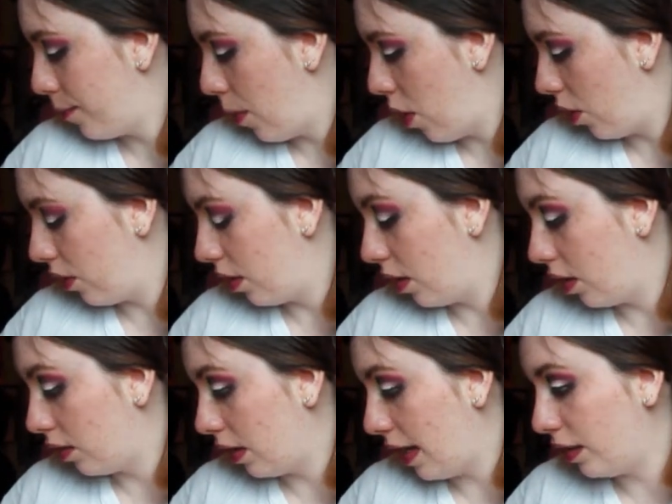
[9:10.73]
part of
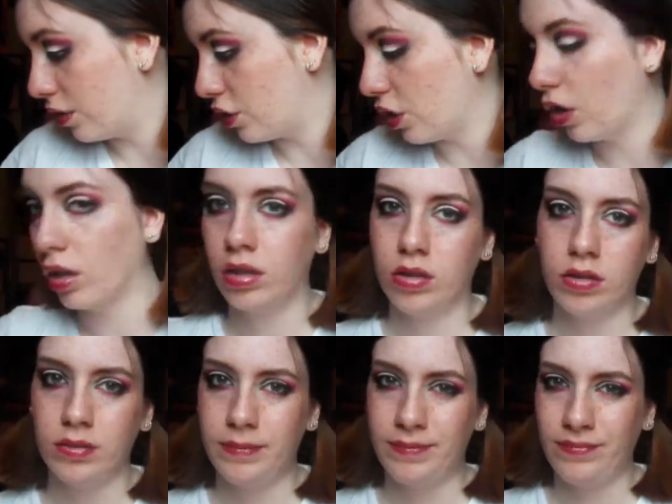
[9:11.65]
their light and dark
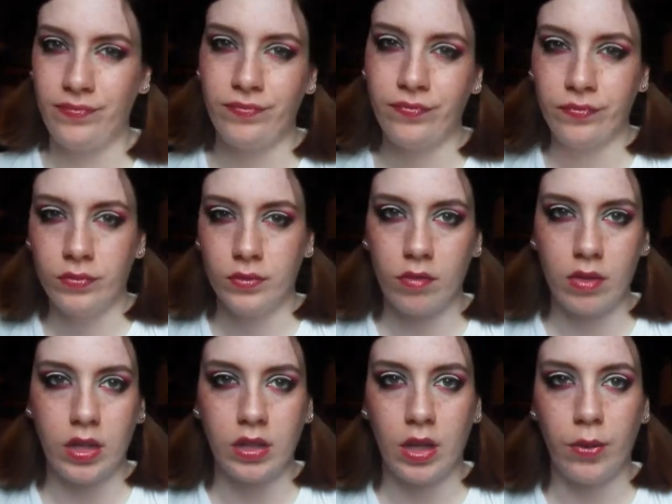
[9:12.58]

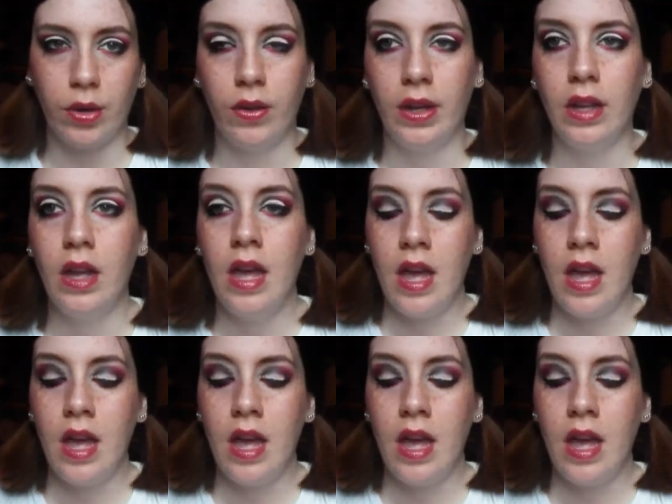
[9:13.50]
thing they were doing.